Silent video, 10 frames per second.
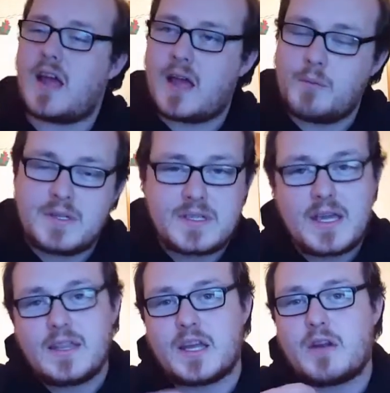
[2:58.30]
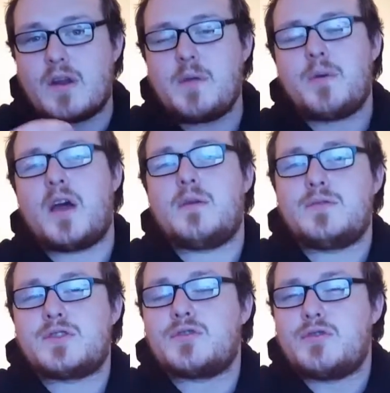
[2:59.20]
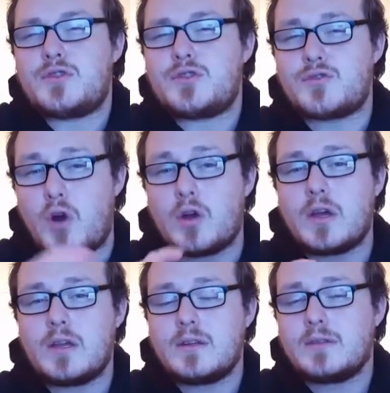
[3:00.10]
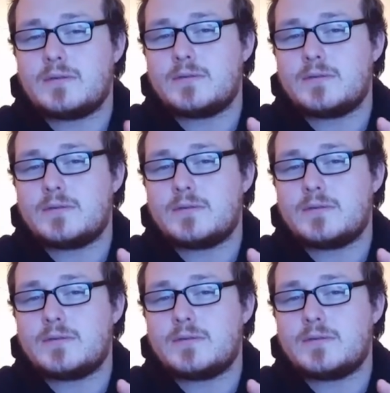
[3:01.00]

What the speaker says: I would say the grape comes through stronger